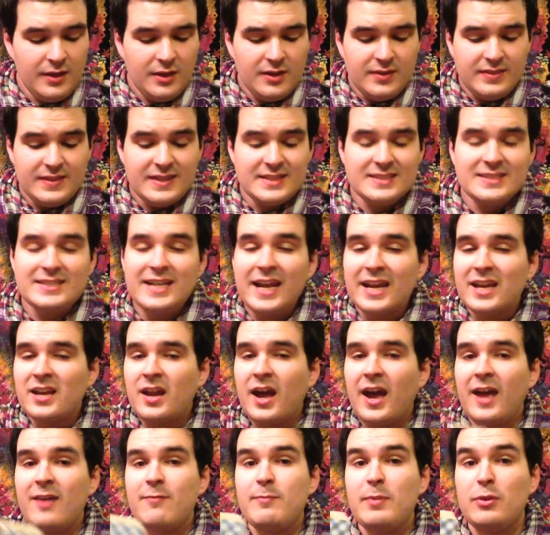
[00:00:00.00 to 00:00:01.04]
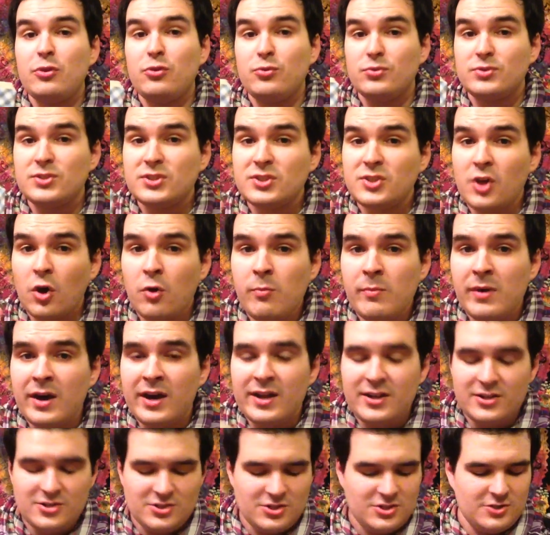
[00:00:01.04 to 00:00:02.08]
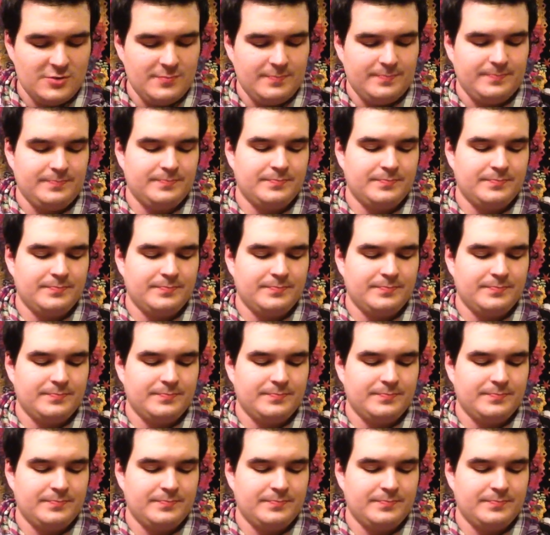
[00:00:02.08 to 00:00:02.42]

this deck and I have been through so much,